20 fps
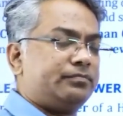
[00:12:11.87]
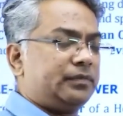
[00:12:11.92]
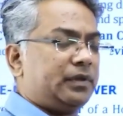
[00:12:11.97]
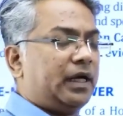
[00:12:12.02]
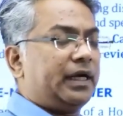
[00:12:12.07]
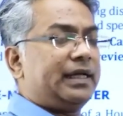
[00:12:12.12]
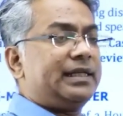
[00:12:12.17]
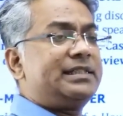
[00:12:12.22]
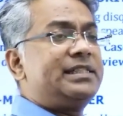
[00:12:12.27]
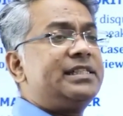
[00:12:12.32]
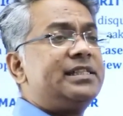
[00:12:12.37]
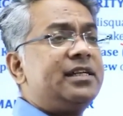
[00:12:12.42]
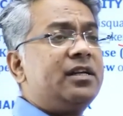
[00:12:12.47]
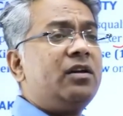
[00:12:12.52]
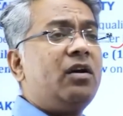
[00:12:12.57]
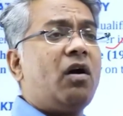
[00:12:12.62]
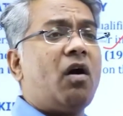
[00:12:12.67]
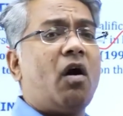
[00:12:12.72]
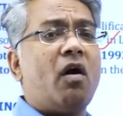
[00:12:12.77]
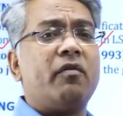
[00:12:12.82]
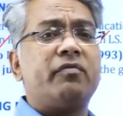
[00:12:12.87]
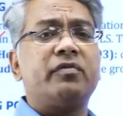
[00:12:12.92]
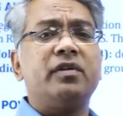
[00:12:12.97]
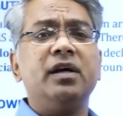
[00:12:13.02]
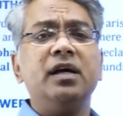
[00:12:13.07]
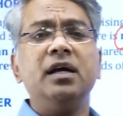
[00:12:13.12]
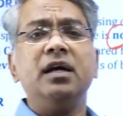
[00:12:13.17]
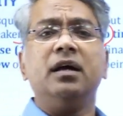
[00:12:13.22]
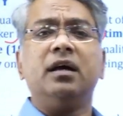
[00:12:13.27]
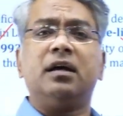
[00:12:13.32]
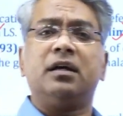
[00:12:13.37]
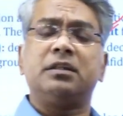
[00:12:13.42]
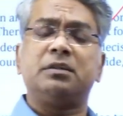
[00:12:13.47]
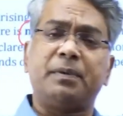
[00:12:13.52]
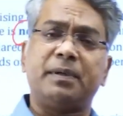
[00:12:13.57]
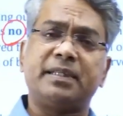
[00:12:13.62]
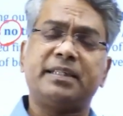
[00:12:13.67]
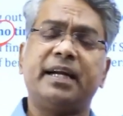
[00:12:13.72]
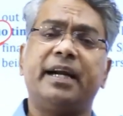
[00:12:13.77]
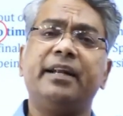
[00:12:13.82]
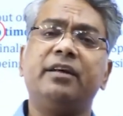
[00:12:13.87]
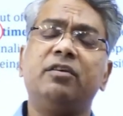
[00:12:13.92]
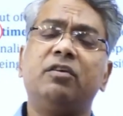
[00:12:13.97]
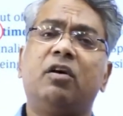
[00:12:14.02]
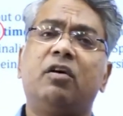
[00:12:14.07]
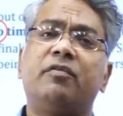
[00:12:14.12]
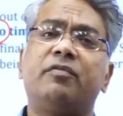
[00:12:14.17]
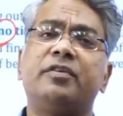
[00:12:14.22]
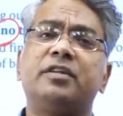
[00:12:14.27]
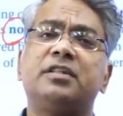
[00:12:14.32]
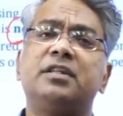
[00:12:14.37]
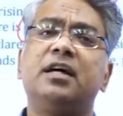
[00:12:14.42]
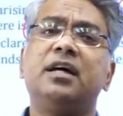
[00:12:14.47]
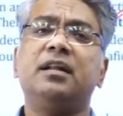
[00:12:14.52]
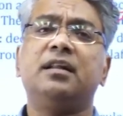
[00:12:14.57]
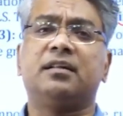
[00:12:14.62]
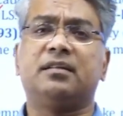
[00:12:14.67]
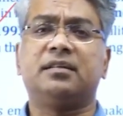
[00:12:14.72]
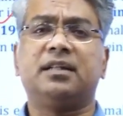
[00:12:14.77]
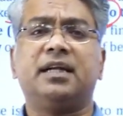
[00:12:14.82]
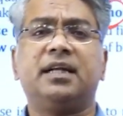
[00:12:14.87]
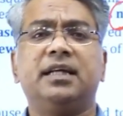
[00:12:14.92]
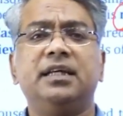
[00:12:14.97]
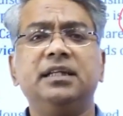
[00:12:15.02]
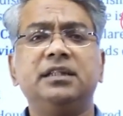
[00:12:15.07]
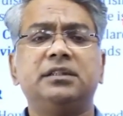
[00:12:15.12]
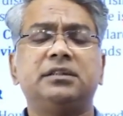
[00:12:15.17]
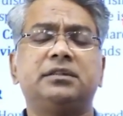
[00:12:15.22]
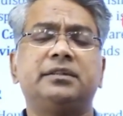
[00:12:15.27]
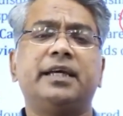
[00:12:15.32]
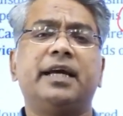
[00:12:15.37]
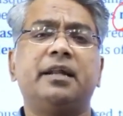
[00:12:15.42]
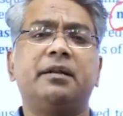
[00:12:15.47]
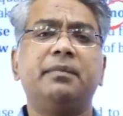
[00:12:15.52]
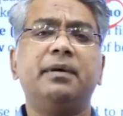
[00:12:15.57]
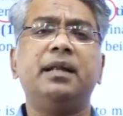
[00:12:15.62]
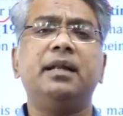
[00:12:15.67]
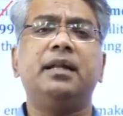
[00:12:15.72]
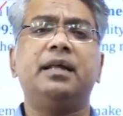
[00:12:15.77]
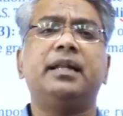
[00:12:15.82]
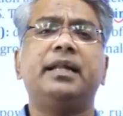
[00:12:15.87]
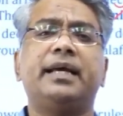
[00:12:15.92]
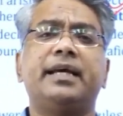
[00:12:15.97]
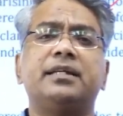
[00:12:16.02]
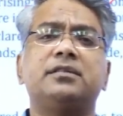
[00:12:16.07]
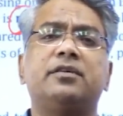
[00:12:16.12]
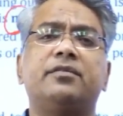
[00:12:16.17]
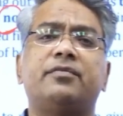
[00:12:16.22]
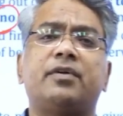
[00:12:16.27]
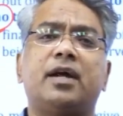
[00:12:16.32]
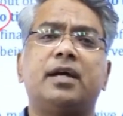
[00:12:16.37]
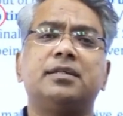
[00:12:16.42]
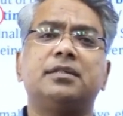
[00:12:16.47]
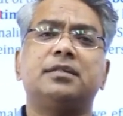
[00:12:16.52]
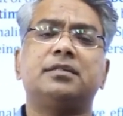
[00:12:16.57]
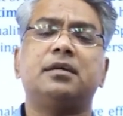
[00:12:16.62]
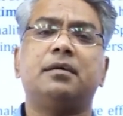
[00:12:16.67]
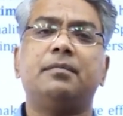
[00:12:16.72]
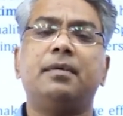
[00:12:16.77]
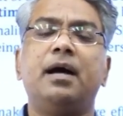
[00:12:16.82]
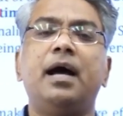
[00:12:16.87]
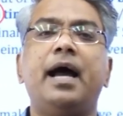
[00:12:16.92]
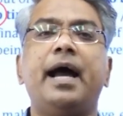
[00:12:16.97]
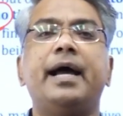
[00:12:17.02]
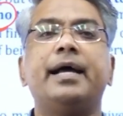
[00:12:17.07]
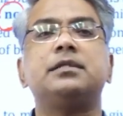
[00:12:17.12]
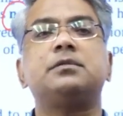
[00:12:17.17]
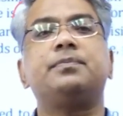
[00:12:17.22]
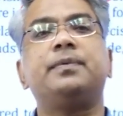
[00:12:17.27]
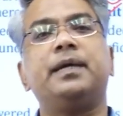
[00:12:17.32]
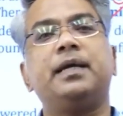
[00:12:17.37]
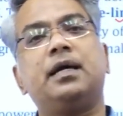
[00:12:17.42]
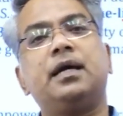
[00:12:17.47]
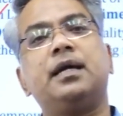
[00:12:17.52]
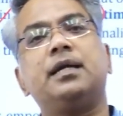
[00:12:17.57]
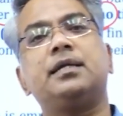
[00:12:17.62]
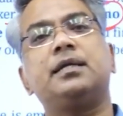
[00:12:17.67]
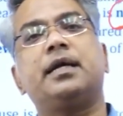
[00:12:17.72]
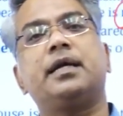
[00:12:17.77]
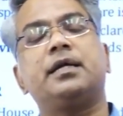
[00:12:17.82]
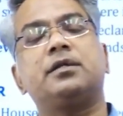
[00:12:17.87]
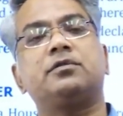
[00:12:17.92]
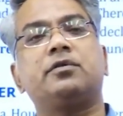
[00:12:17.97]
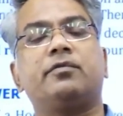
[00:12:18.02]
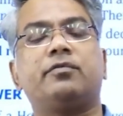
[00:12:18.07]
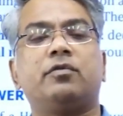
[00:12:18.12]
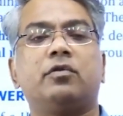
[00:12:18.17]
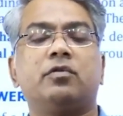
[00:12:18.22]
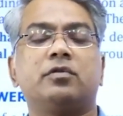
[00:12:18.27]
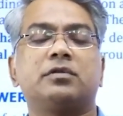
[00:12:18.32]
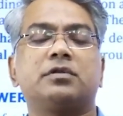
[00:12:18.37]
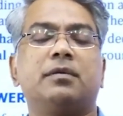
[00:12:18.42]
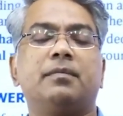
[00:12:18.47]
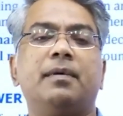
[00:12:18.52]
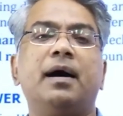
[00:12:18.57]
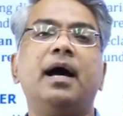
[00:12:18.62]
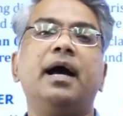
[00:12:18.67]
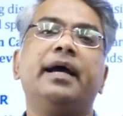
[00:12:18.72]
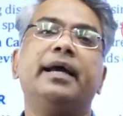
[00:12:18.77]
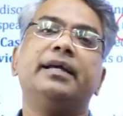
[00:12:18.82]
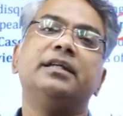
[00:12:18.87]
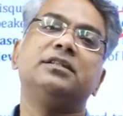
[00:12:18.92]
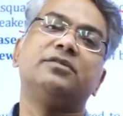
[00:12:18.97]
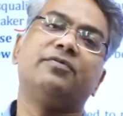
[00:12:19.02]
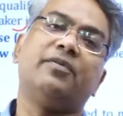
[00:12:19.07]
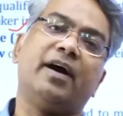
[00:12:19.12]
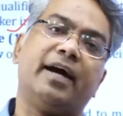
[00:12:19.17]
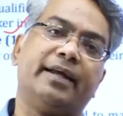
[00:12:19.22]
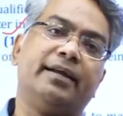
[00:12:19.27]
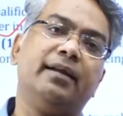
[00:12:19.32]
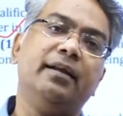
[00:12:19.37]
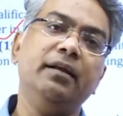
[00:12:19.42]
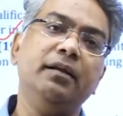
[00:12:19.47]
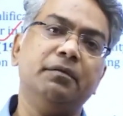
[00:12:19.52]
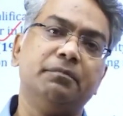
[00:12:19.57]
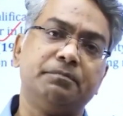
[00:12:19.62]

decision of the presiding officer, that is chairman in case of Rajya Sabha and speaker in case of Lok Sabha, is final,